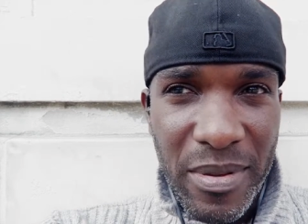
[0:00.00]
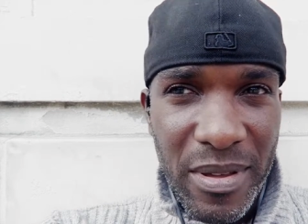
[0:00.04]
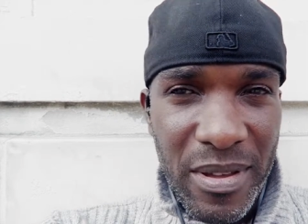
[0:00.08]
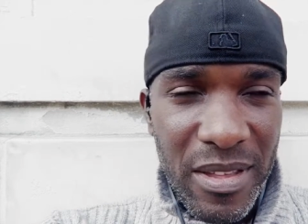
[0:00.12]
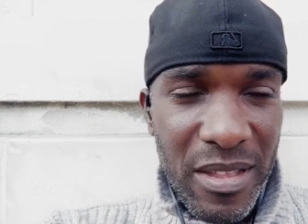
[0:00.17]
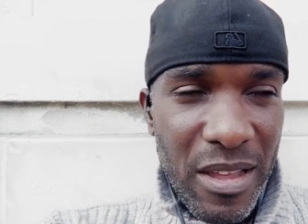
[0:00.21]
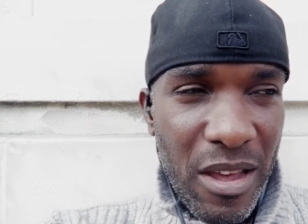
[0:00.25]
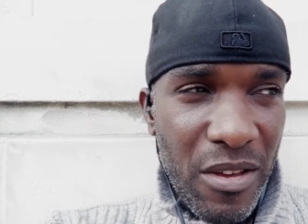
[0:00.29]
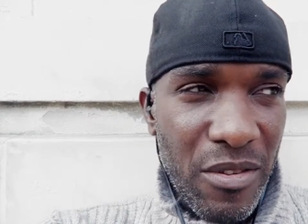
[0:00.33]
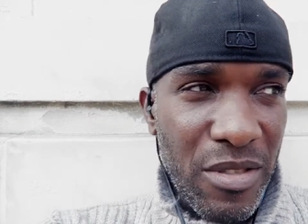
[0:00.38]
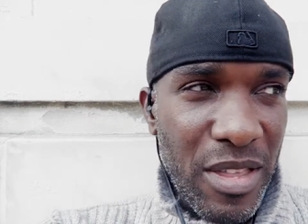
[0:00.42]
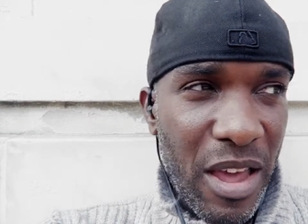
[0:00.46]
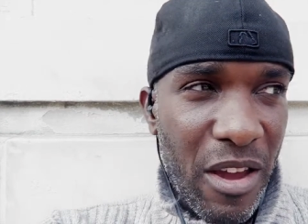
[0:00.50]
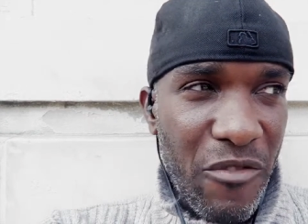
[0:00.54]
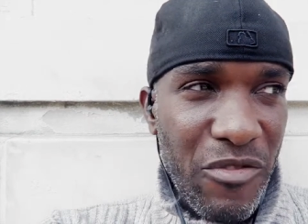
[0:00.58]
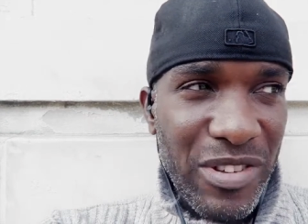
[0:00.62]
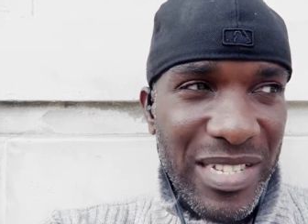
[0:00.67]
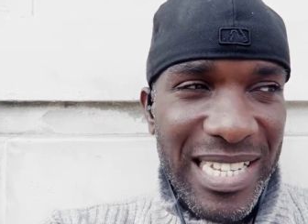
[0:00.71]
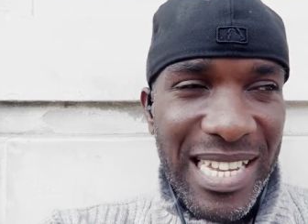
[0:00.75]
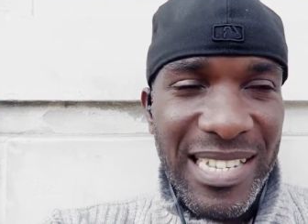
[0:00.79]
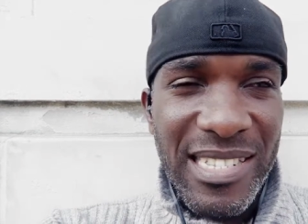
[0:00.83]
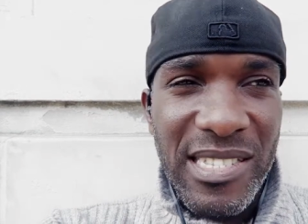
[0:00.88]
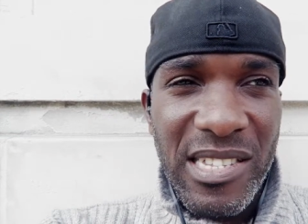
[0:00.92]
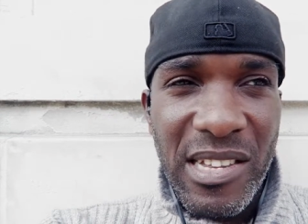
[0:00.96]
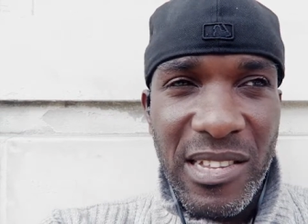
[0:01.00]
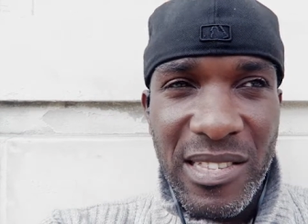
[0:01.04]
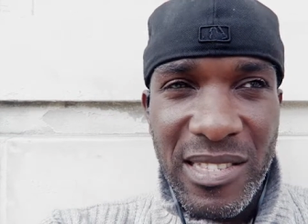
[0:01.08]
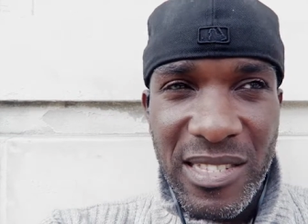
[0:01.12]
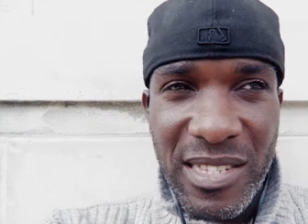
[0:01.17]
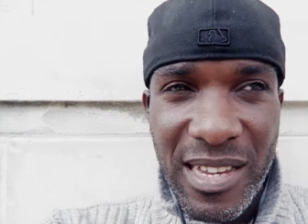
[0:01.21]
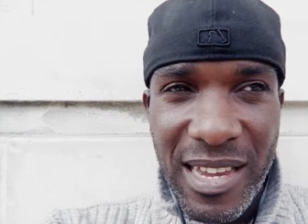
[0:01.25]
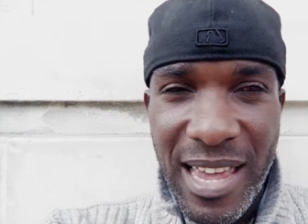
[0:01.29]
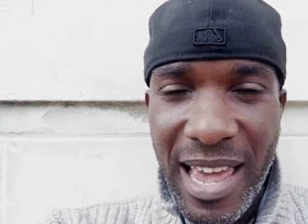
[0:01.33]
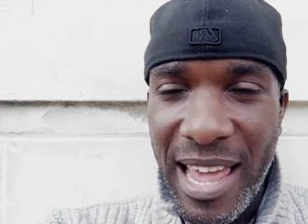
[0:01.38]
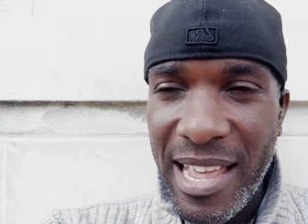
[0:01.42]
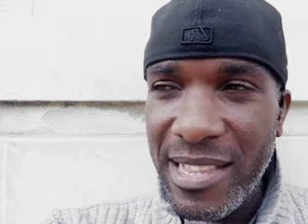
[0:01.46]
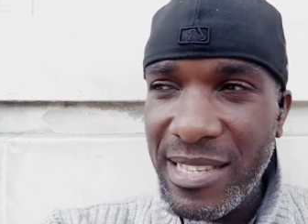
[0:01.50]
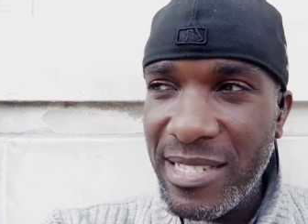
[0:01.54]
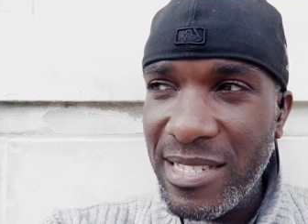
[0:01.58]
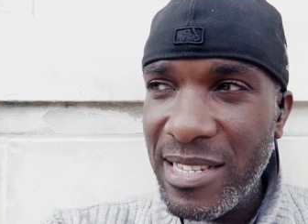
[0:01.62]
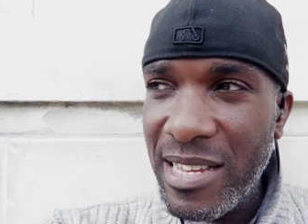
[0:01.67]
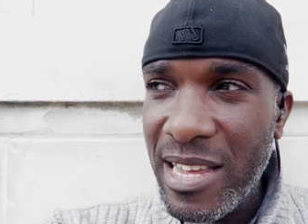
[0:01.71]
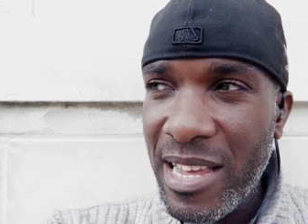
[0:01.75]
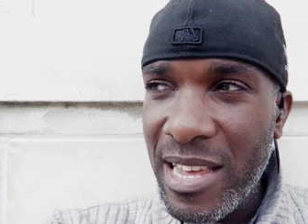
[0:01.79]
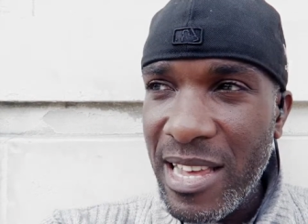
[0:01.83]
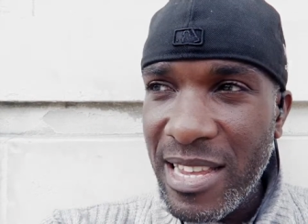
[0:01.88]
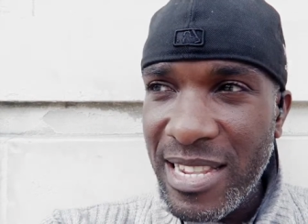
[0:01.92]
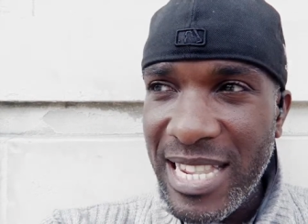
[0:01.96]
you know, that resistance against
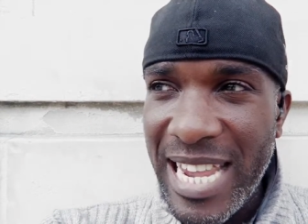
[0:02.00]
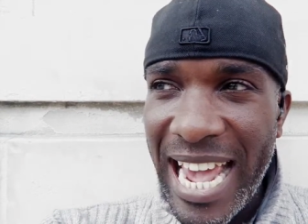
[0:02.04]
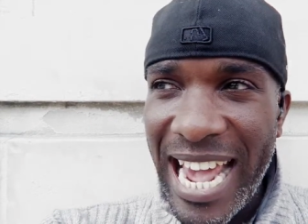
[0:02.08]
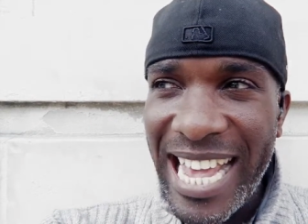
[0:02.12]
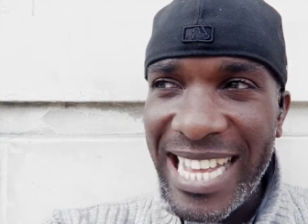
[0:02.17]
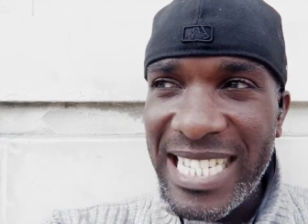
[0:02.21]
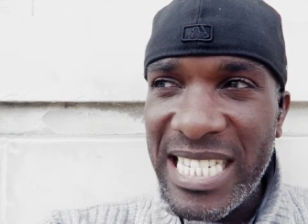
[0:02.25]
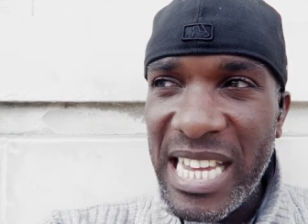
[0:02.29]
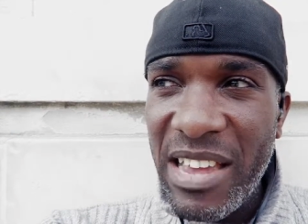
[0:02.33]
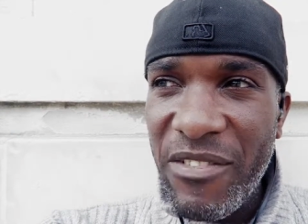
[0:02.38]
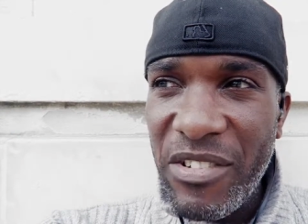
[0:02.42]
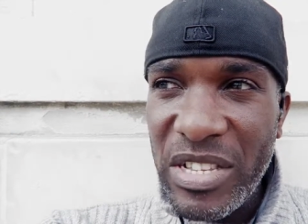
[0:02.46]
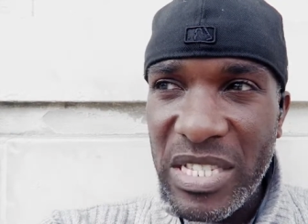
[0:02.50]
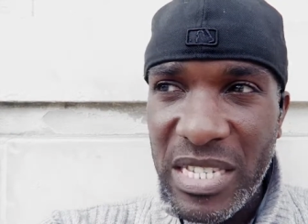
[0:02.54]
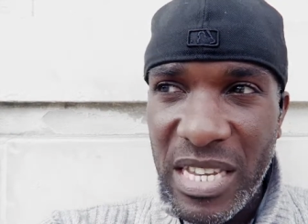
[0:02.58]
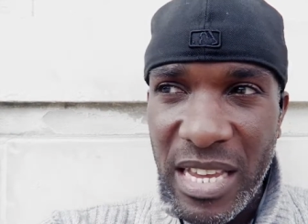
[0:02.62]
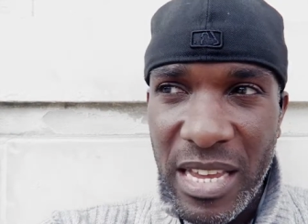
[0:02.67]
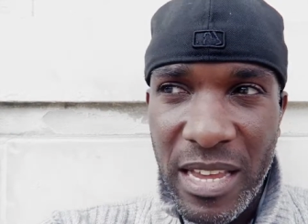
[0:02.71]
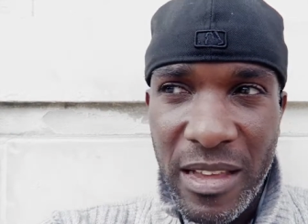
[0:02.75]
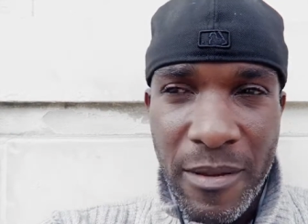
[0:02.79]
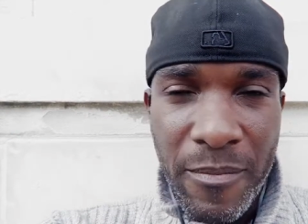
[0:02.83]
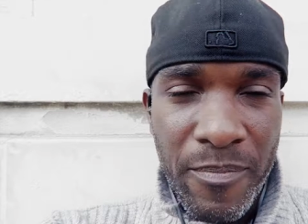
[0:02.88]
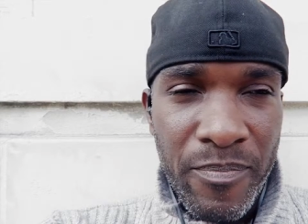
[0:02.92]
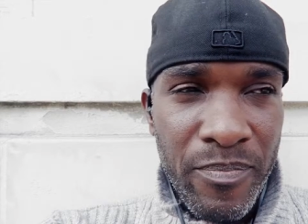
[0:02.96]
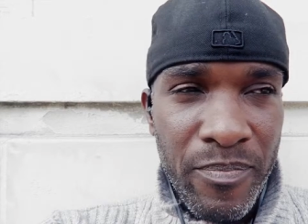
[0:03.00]
negativity.